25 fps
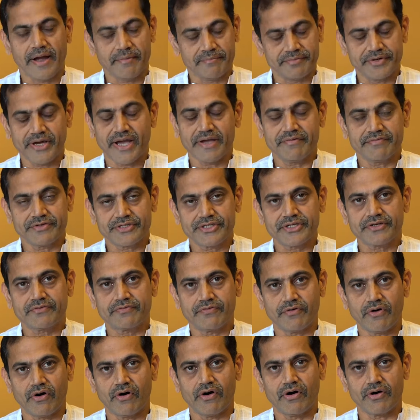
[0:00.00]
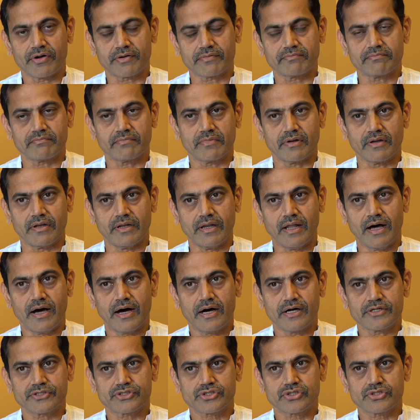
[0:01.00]
I'm diabetic for
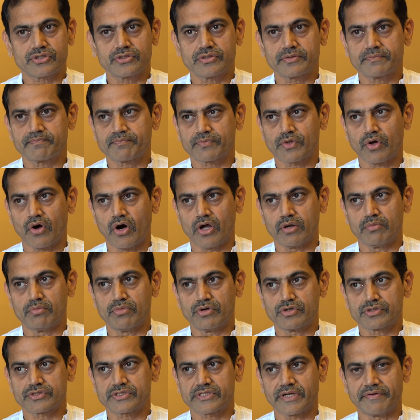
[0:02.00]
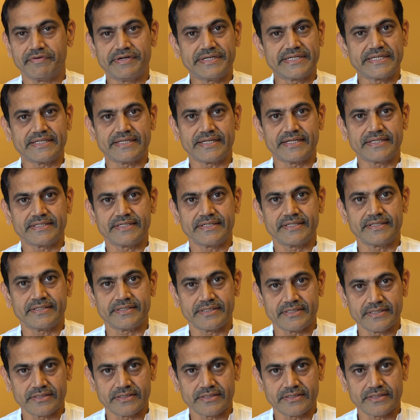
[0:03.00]
last almost 17-18